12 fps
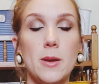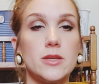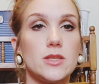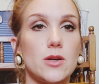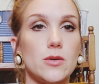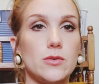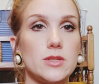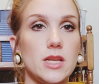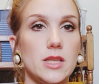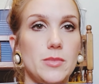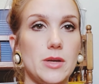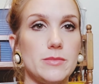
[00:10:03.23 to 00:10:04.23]
So
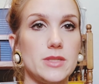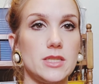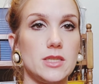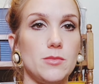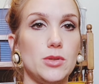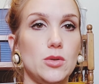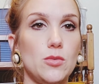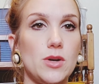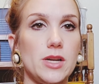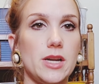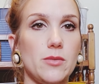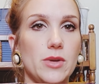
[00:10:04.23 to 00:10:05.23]
Sully Bums is the blue
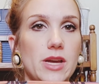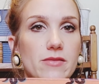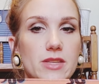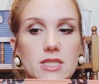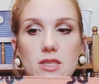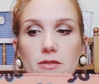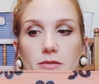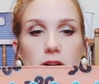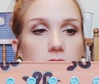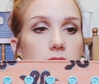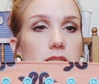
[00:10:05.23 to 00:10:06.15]
one, and we have this in the front.